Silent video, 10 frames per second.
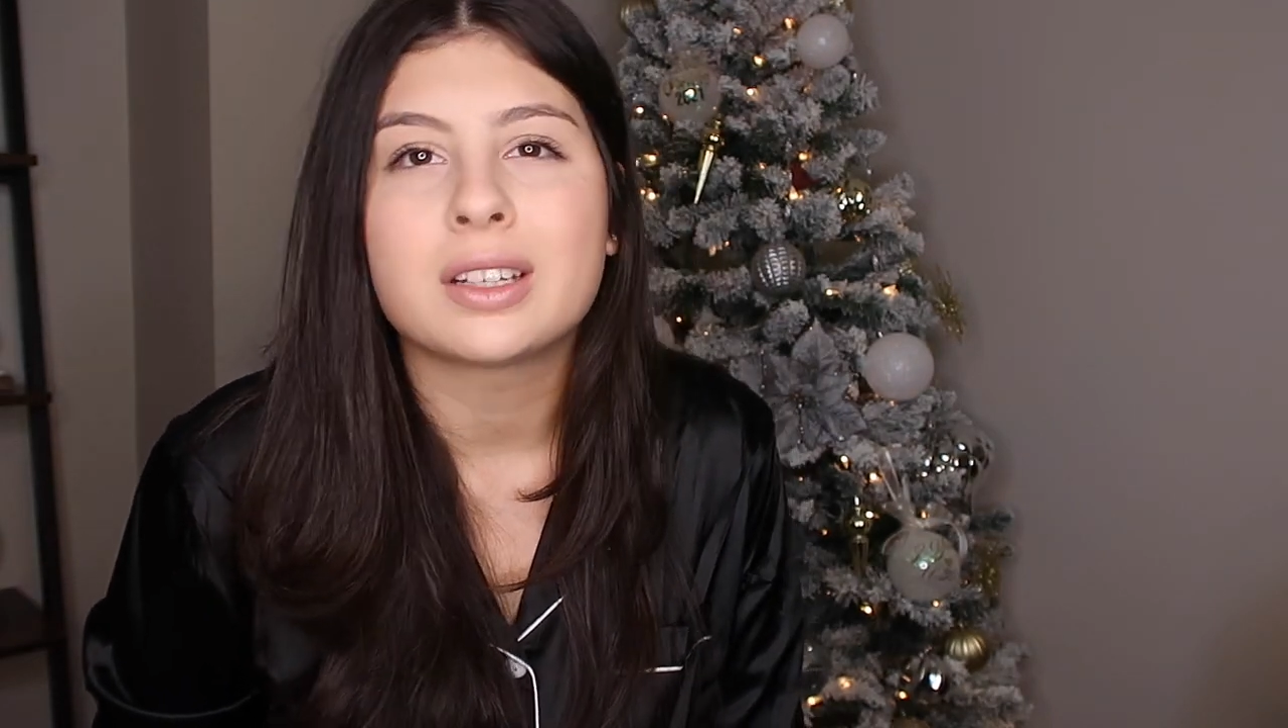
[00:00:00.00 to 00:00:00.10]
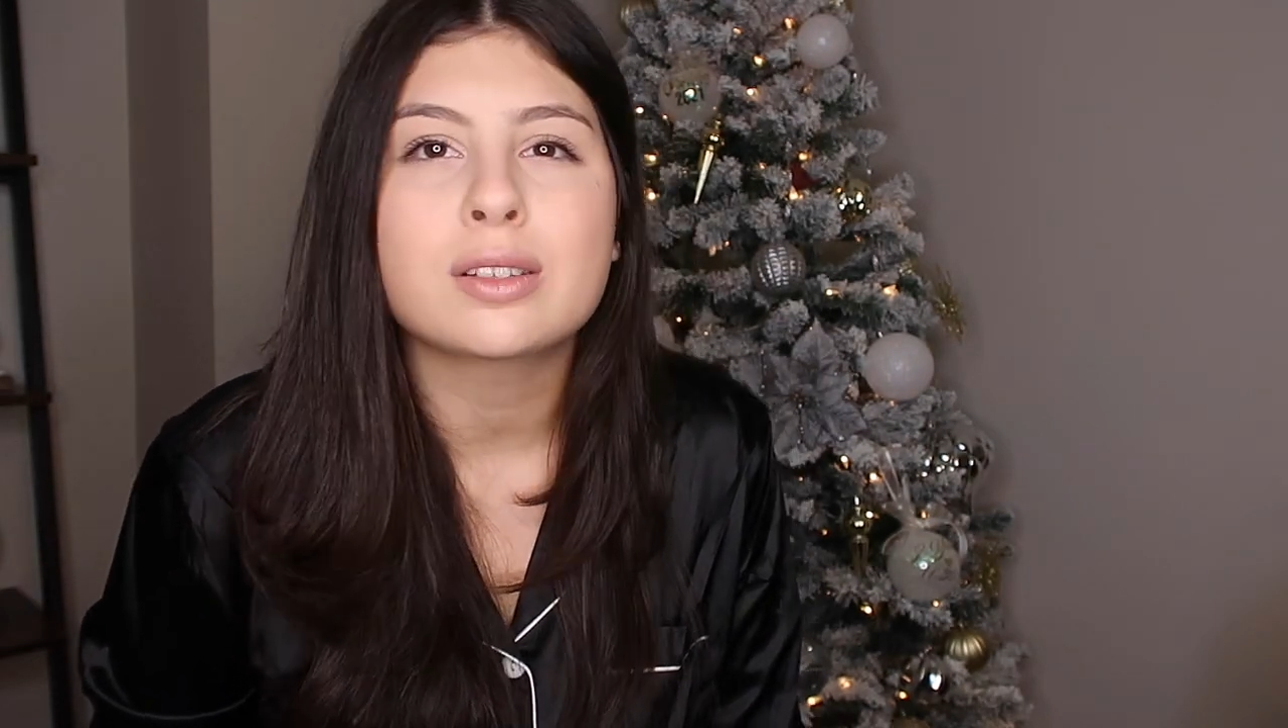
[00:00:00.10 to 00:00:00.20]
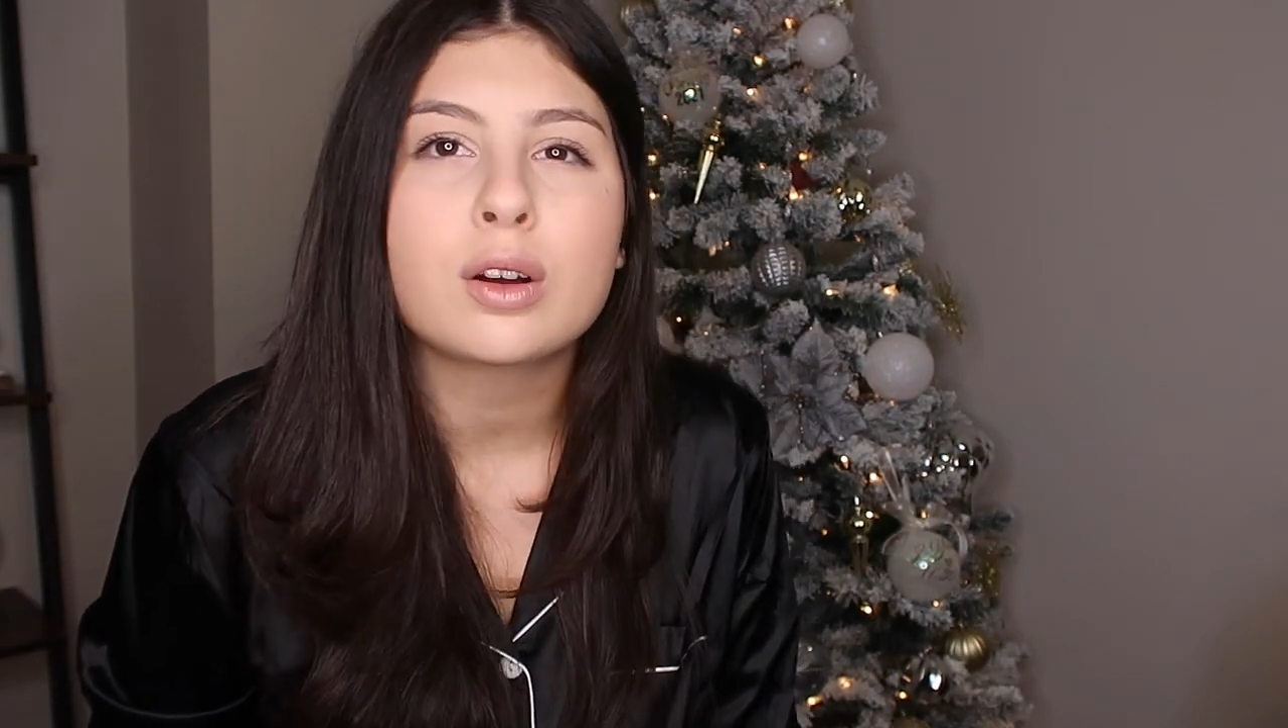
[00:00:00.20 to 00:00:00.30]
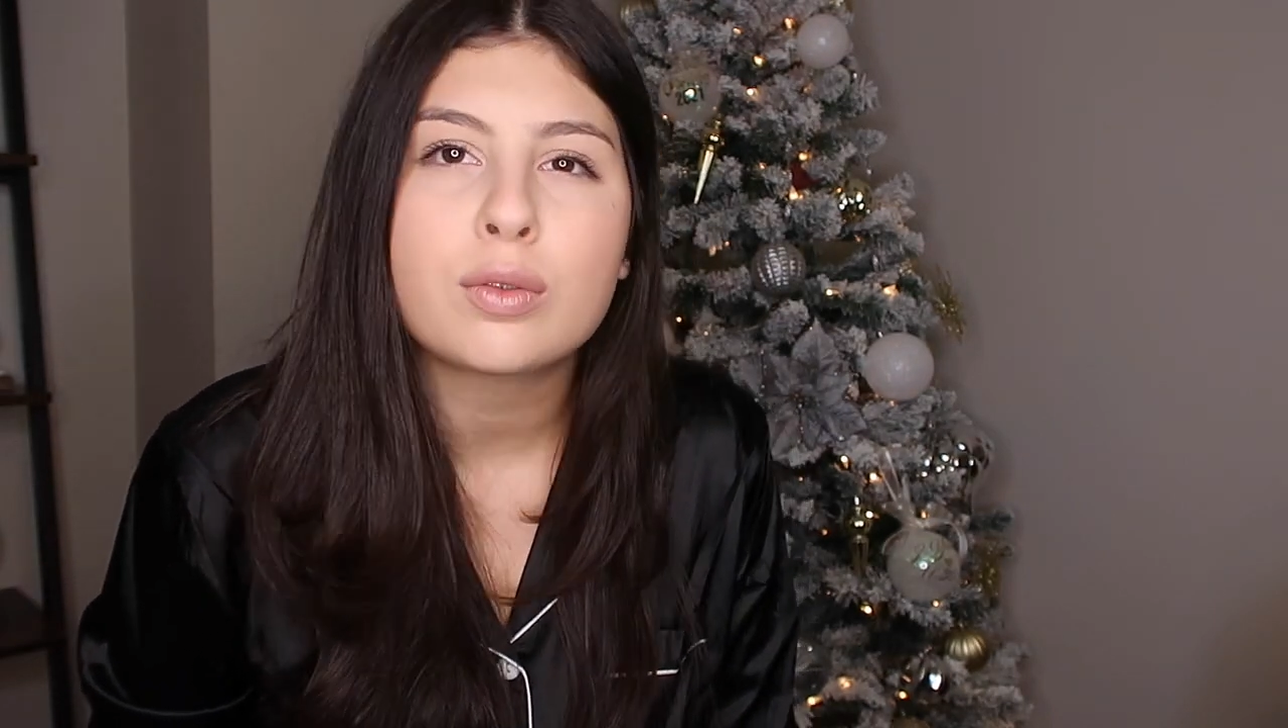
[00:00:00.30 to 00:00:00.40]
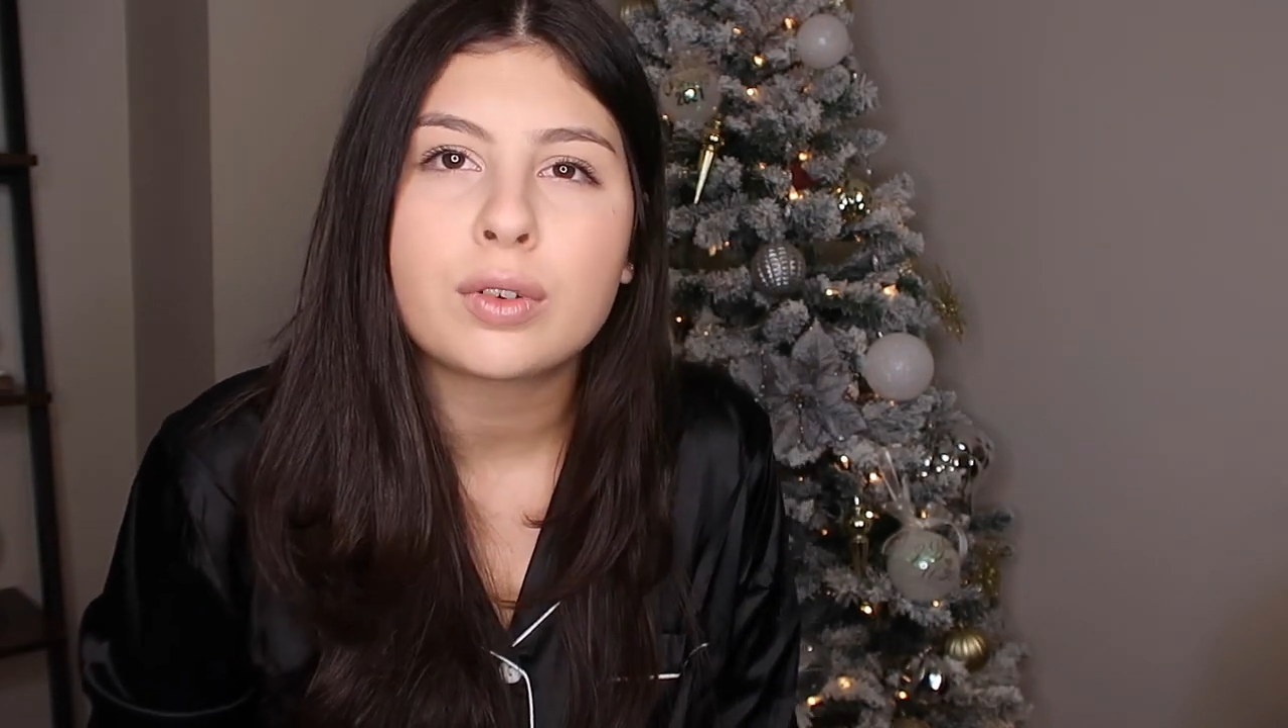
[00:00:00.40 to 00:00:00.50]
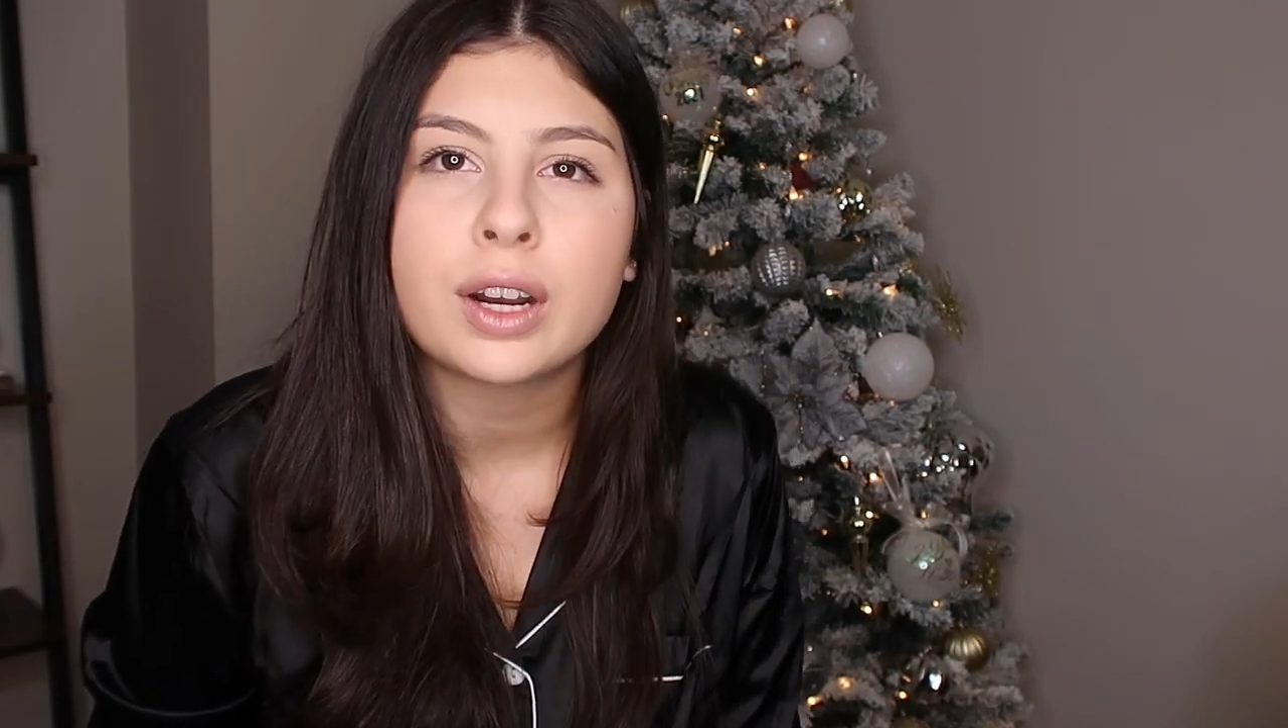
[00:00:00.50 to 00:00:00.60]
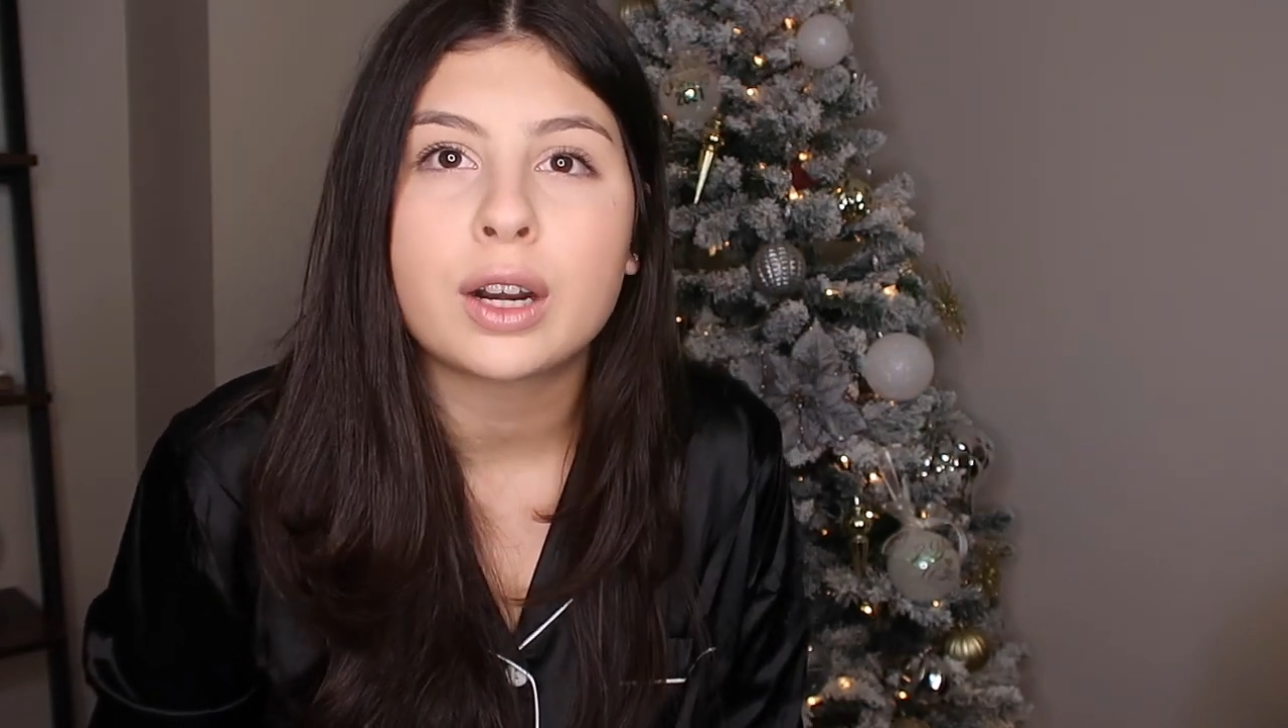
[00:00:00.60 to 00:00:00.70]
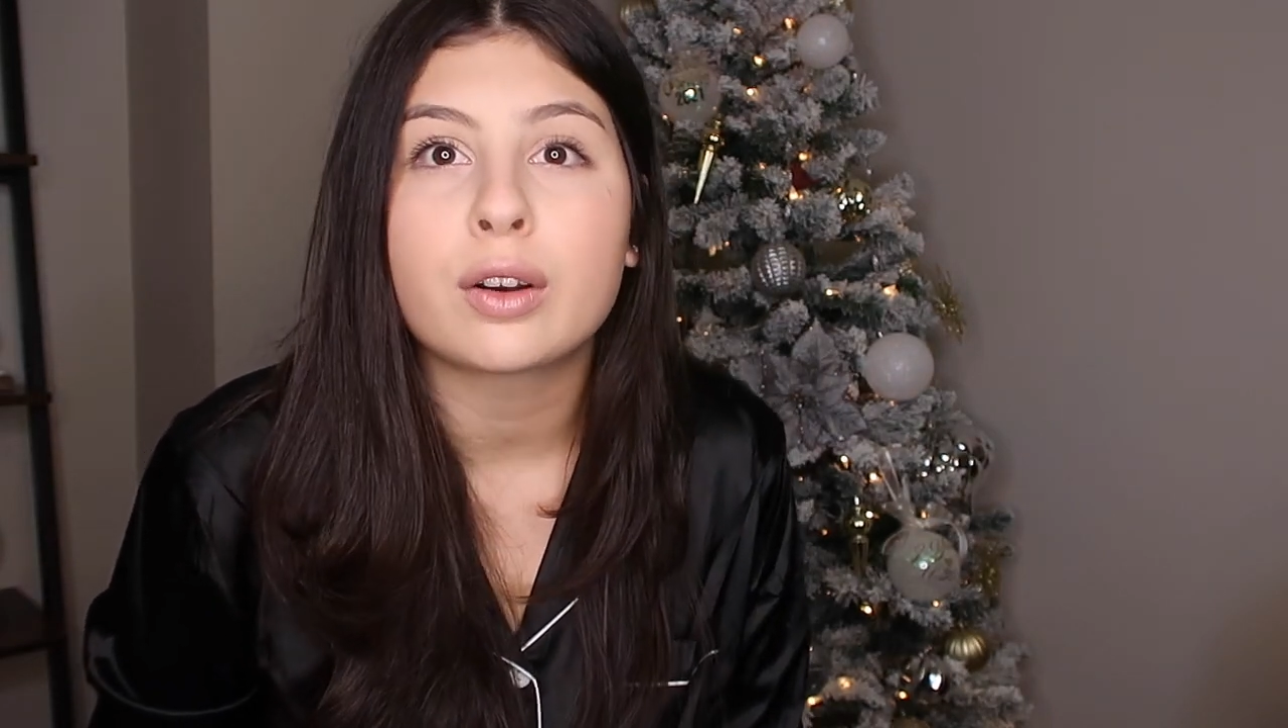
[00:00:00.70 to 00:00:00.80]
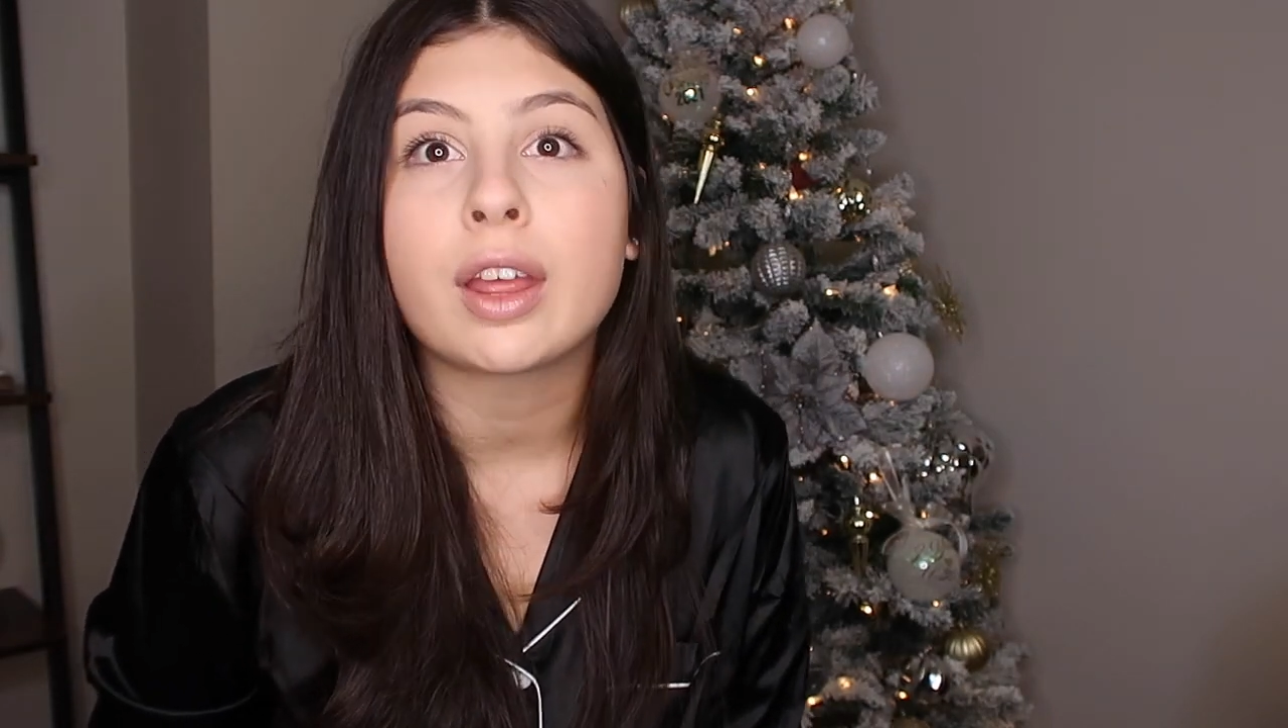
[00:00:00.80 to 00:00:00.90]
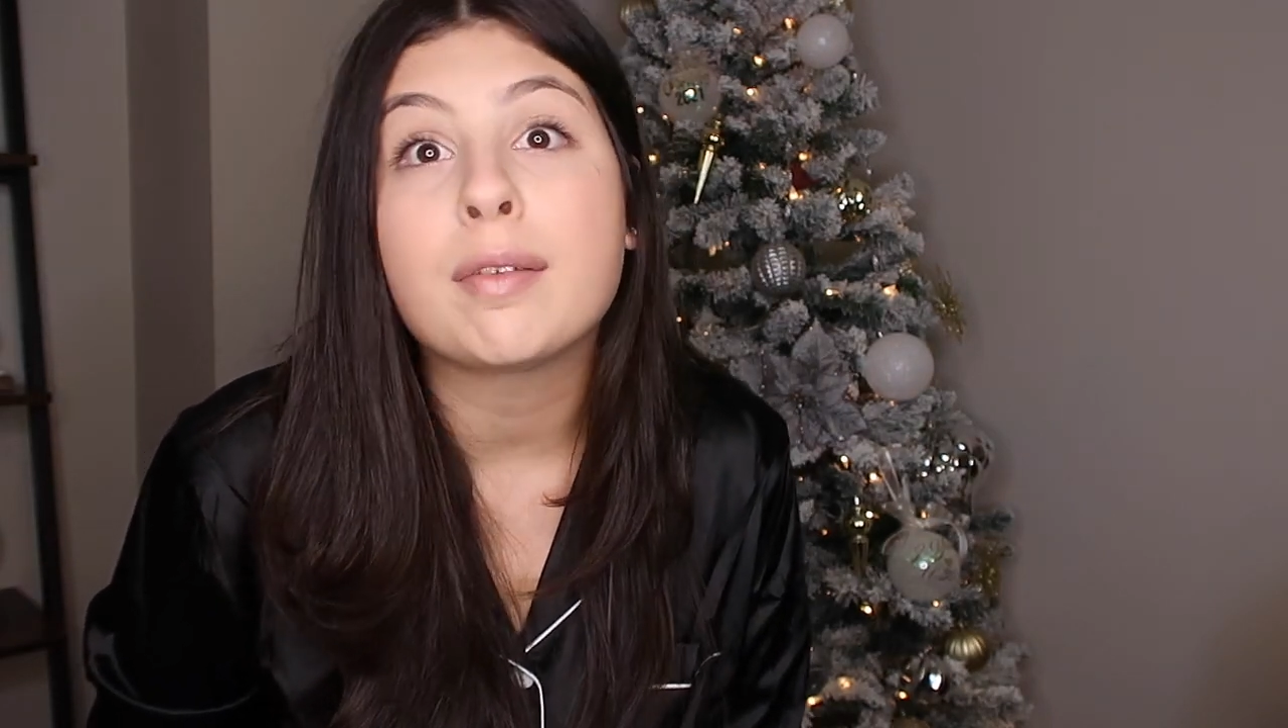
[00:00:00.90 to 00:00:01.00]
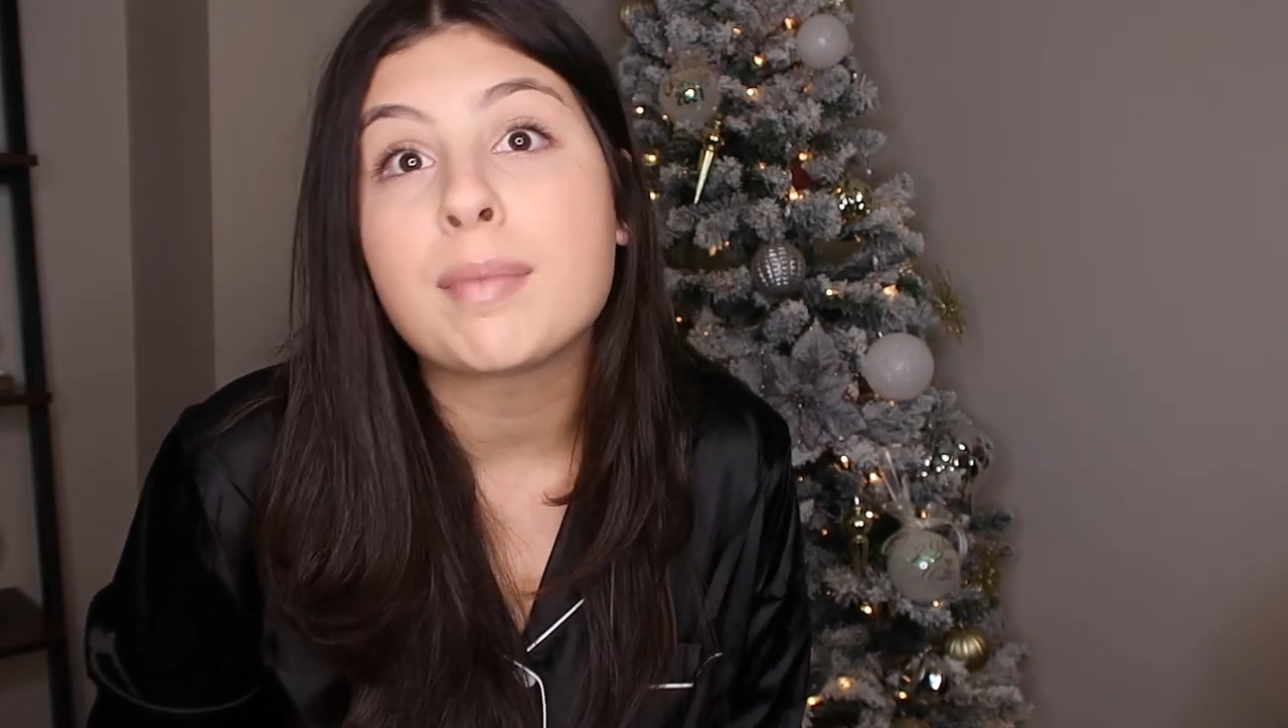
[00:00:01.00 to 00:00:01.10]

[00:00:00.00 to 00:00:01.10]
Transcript: is over it, or they